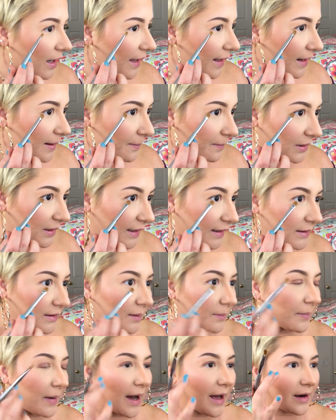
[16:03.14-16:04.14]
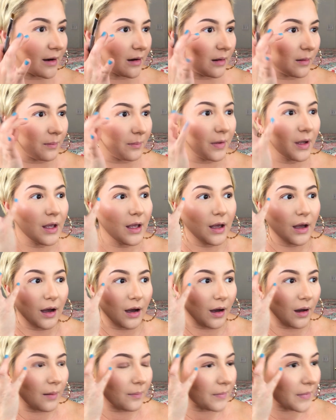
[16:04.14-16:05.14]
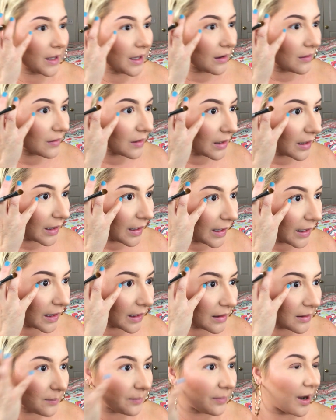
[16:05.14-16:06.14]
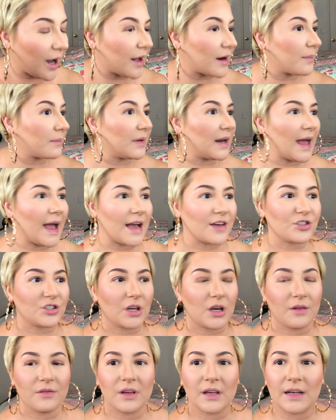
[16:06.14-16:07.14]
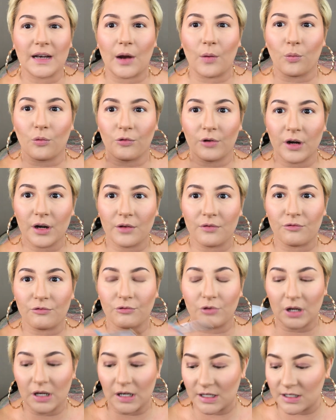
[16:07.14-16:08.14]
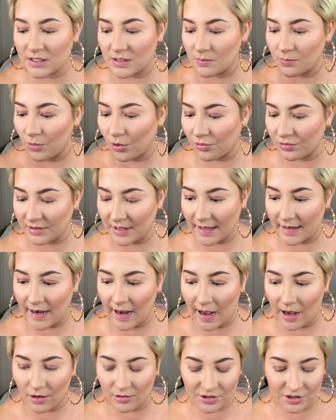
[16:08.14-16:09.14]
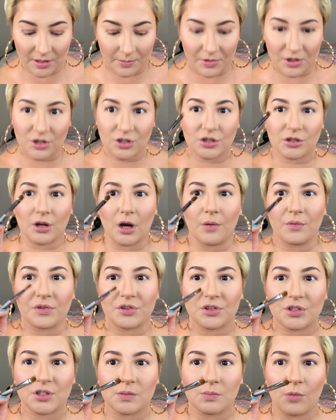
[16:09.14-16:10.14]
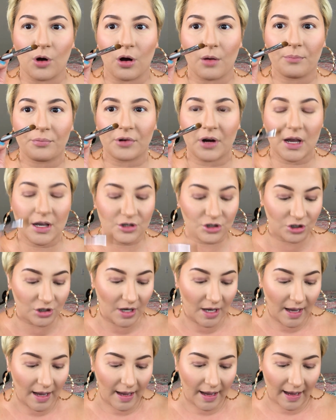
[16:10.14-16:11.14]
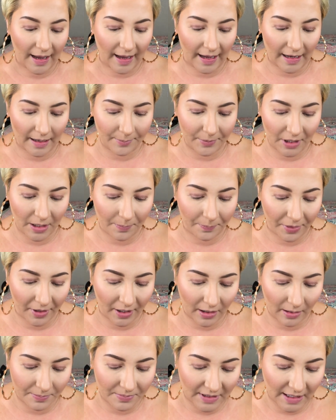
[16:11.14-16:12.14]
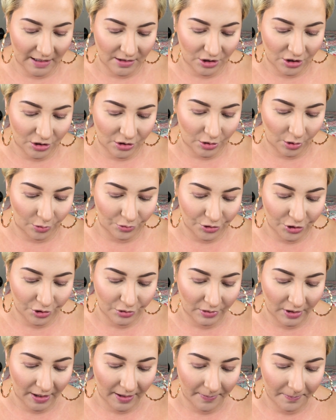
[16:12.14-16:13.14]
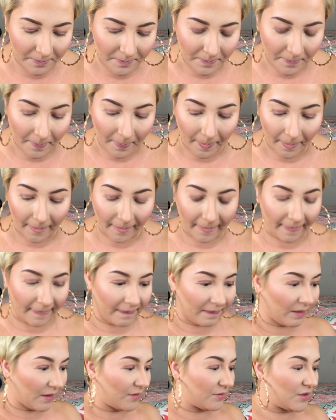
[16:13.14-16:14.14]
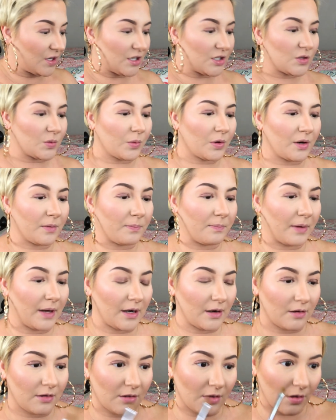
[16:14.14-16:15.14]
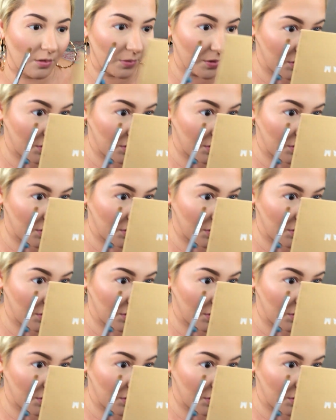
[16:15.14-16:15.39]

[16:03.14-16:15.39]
go ahead and blend the bottom area and bottom lash area, and I want to really smoke that out. So I'm gonna start with a small brush, and I'm gonna pick up that Sultry. These work better though